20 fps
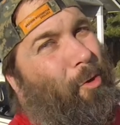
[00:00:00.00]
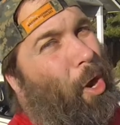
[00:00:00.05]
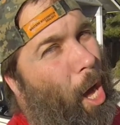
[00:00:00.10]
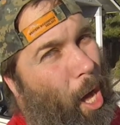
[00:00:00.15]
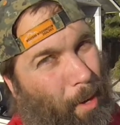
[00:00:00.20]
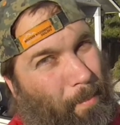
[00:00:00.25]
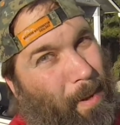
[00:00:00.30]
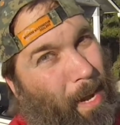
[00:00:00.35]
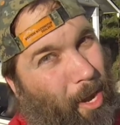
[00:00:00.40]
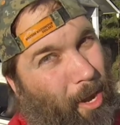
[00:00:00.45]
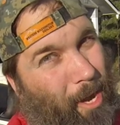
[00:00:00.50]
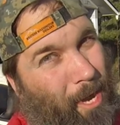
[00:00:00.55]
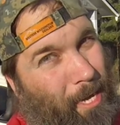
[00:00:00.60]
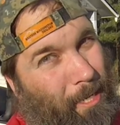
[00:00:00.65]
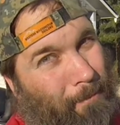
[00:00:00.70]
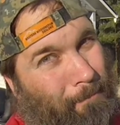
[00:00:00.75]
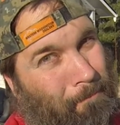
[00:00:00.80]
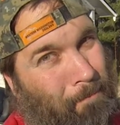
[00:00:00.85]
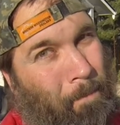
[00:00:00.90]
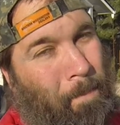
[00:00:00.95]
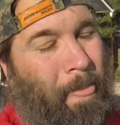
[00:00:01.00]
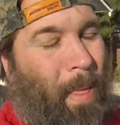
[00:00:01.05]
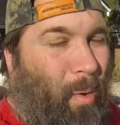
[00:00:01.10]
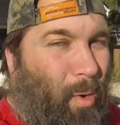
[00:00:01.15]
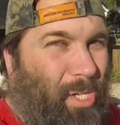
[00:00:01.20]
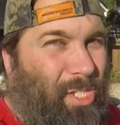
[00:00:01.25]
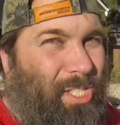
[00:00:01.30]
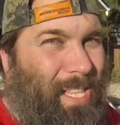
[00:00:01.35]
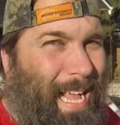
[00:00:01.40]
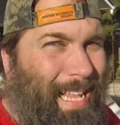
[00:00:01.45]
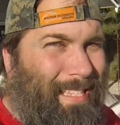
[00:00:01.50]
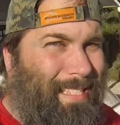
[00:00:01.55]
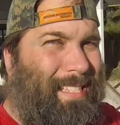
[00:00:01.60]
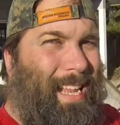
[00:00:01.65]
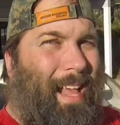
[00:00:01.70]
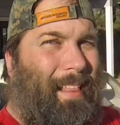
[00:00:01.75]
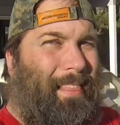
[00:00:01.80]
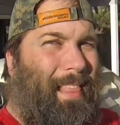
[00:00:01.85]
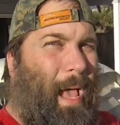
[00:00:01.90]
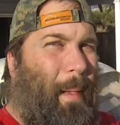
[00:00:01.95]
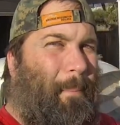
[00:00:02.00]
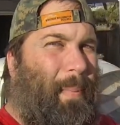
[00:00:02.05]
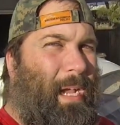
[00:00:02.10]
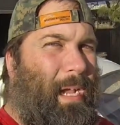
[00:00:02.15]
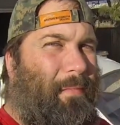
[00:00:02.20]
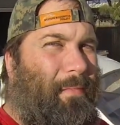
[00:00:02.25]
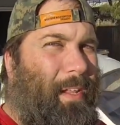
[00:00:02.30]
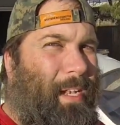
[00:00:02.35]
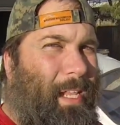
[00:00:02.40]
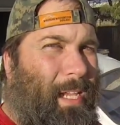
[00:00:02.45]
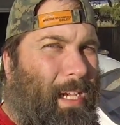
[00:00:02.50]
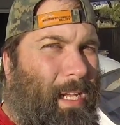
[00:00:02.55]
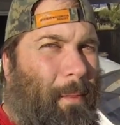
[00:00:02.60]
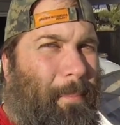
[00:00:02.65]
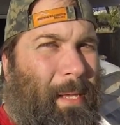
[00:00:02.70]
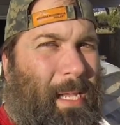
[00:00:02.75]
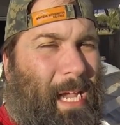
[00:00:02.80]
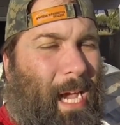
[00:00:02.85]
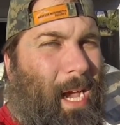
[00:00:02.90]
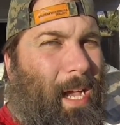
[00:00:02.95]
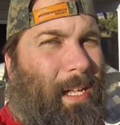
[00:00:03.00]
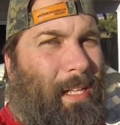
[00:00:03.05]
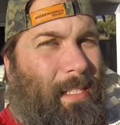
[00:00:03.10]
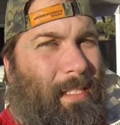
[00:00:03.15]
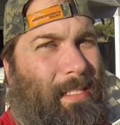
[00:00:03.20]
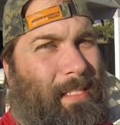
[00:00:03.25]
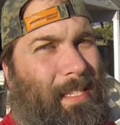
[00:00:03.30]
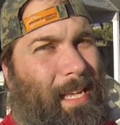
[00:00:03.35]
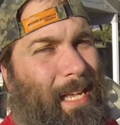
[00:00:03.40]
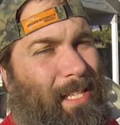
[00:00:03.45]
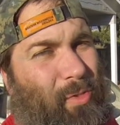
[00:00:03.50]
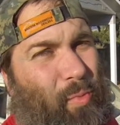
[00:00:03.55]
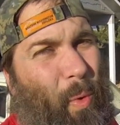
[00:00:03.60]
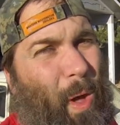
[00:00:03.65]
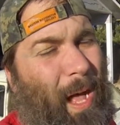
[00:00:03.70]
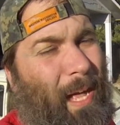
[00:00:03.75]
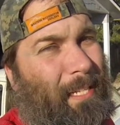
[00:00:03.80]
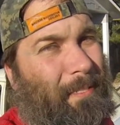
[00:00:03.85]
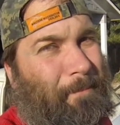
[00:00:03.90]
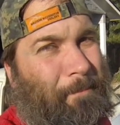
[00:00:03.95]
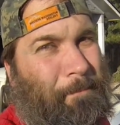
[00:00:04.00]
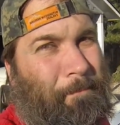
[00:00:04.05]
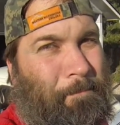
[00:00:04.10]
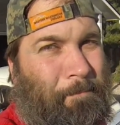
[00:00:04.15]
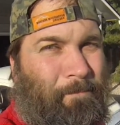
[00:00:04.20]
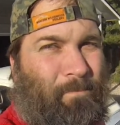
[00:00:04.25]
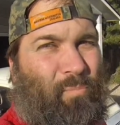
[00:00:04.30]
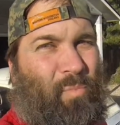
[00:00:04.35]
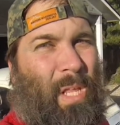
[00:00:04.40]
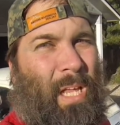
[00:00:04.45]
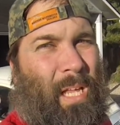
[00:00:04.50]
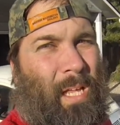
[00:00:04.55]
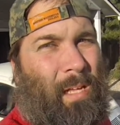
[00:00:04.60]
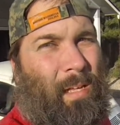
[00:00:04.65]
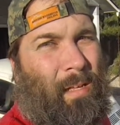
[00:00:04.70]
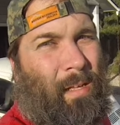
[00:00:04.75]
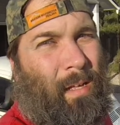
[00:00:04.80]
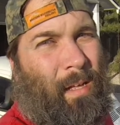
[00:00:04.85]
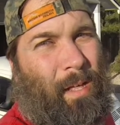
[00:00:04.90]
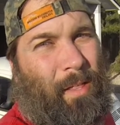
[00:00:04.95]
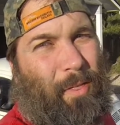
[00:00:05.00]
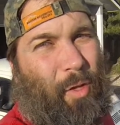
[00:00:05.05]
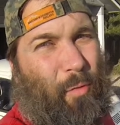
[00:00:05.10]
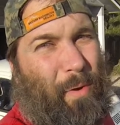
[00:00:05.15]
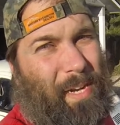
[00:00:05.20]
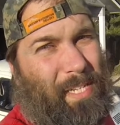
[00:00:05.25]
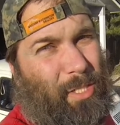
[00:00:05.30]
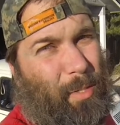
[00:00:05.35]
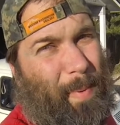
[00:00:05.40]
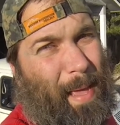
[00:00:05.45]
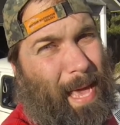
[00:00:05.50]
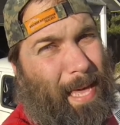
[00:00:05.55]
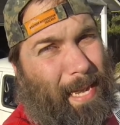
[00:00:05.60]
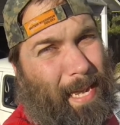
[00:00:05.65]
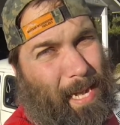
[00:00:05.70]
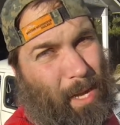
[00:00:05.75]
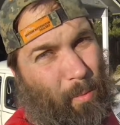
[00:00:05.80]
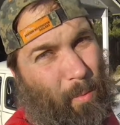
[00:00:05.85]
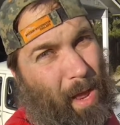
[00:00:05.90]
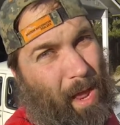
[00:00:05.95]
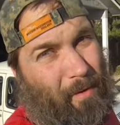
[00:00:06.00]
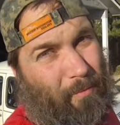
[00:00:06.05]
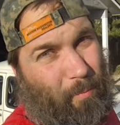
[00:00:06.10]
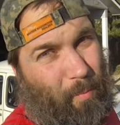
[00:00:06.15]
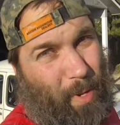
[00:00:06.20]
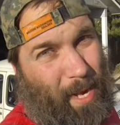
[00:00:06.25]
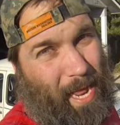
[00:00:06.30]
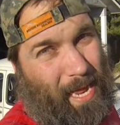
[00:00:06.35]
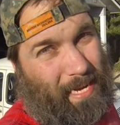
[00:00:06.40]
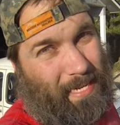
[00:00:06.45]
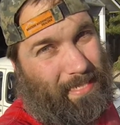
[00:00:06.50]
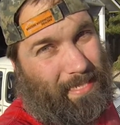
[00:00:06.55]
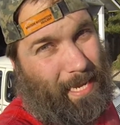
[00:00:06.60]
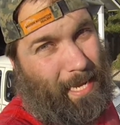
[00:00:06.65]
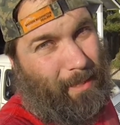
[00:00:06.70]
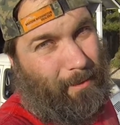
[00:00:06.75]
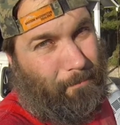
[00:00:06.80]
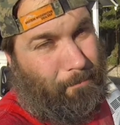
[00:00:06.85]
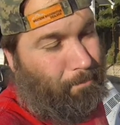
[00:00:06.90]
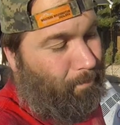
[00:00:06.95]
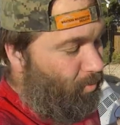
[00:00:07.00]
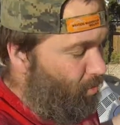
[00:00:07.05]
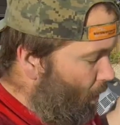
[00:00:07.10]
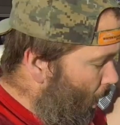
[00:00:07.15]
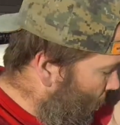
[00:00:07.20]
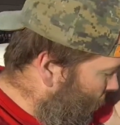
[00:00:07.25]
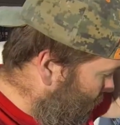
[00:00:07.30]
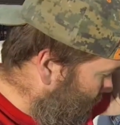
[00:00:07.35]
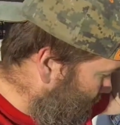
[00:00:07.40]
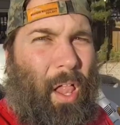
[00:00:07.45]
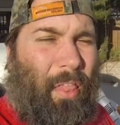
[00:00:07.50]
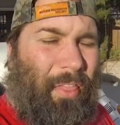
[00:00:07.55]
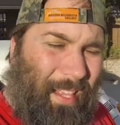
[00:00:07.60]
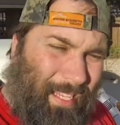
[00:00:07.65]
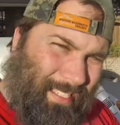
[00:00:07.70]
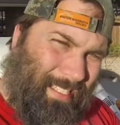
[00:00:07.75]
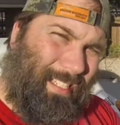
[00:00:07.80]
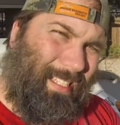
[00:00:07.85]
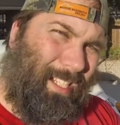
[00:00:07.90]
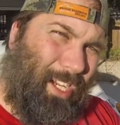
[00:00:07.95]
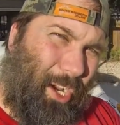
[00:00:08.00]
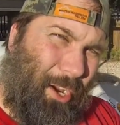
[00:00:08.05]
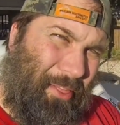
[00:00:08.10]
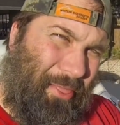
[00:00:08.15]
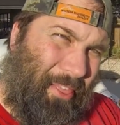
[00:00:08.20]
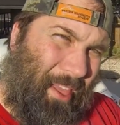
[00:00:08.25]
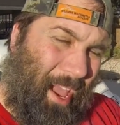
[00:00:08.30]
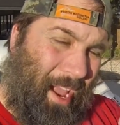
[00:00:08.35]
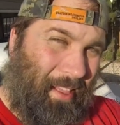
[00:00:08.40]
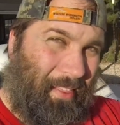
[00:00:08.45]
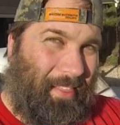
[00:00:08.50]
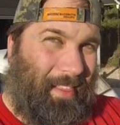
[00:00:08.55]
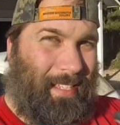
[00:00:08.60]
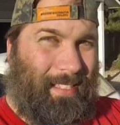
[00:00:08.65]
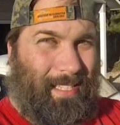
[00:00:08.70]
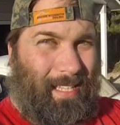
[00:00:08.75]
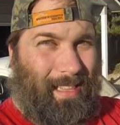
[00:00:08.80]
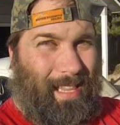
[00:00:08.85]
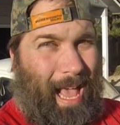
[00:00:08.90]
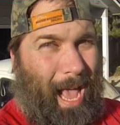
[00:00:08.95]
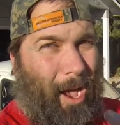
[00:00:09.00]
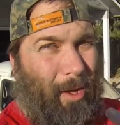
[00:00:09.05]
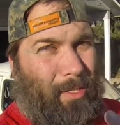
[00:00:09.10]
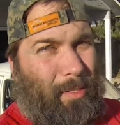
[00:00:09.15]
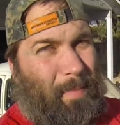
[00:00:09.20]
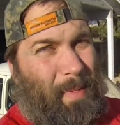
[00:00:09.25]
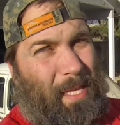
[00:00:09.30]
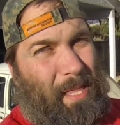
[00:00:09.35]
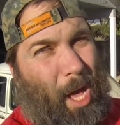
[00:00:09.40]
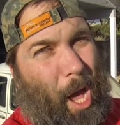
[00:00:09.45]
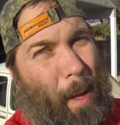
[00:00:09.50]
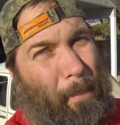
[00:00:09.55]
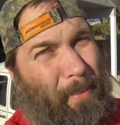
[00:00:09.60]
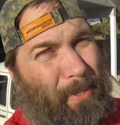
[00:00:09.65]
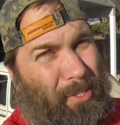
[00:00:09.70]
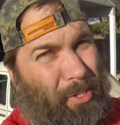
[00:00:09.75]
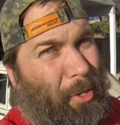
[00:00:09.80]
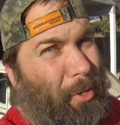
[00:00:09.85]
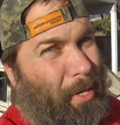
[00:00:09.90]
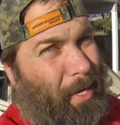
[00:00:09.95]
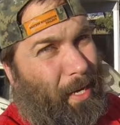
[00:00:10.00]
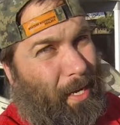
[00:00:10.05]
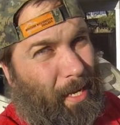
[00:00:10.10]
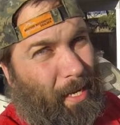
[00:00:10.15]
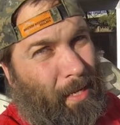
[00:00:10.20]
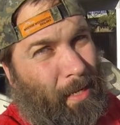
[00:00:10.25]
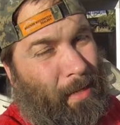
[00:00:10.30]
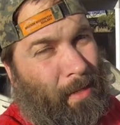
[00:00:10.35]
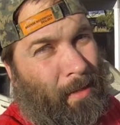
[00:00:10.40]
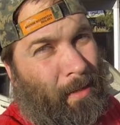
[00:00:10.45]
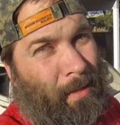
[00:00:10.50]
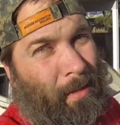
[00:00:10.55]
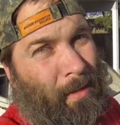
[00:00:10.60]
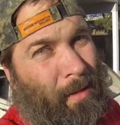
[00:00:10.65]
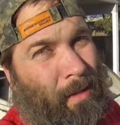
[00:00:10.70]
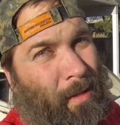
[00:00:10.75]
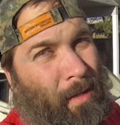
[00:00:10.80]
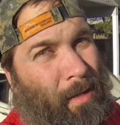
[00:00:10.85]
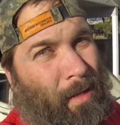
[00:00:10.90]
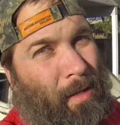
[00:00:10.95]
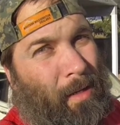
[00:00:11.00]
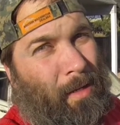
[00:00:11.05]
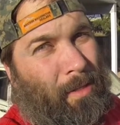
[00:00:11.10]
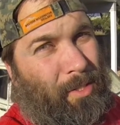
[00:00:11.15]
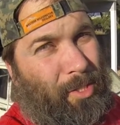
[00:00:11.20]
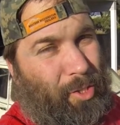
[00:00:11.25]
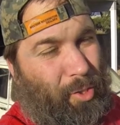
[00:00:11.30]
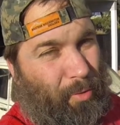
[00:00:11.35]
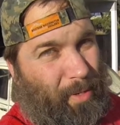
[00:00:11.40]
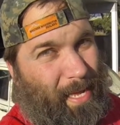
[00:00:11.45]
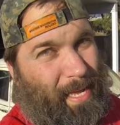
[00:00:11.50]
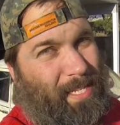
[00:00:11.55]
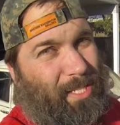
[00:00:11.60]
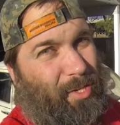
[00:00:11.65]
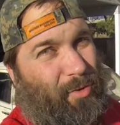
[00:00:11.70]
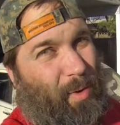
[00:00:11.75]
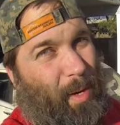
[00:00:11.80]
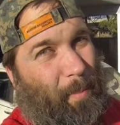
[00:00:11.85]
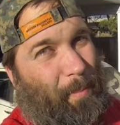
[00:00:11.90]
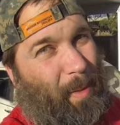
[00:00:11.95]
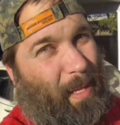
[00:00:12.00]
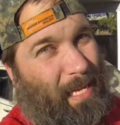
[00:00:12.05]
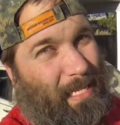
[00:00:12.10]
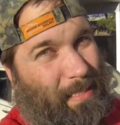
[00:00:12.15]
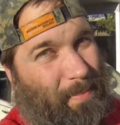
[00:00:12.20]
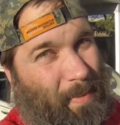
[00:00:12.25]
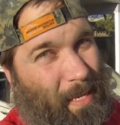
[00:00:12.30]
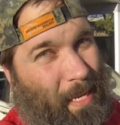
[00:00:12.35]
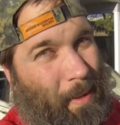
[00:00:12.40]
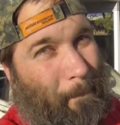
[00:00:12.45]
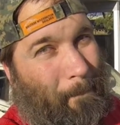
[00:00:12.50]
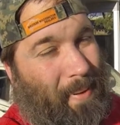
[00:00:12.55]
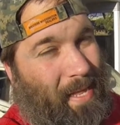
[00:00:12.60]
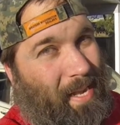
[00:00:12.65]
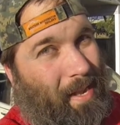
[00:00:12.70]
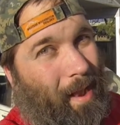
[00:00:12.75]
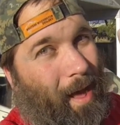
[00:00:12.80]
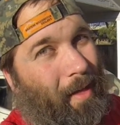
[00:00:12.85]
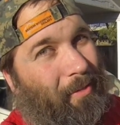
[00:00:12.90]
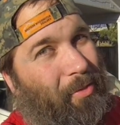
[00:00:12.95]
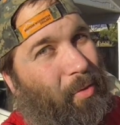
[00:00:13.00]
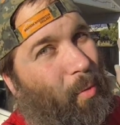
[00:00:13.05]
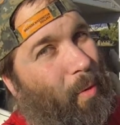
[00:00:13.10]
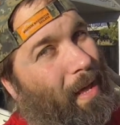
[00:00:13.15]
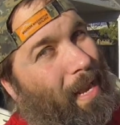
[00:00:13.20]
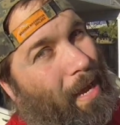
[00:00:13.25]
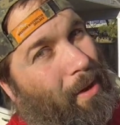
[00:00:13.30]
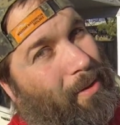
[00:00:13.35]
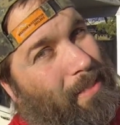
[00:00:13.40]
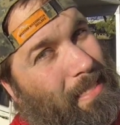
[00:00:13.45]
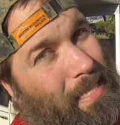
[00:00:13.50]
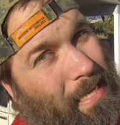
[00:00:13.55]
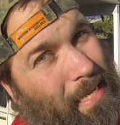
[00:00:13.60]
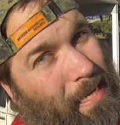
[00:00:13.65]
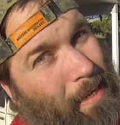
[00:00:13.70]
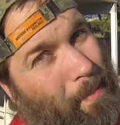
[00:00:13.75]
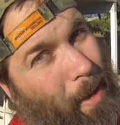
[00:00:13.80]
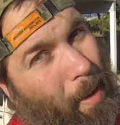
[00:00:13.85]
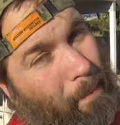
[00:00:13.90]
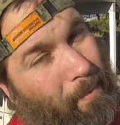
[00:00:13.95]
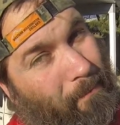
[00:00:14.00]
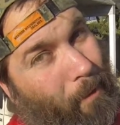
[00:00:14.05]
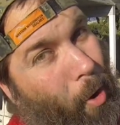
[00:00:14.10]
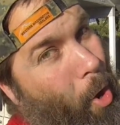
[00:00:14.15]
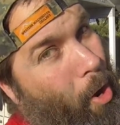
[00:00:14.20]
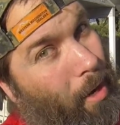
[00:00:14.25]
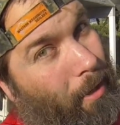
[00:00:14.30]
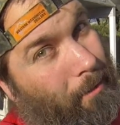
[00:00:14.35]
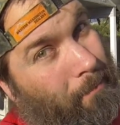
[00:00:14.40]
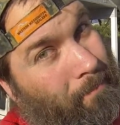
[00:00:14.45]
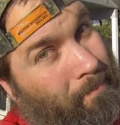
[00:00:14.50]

rod bearing, which that's not that big of a deal because guess what? The rings are bad anyway, from what I can tell. So, this is a good thing. This allows me the opportunity to do an engine replacement, but not the one I was thinking about before.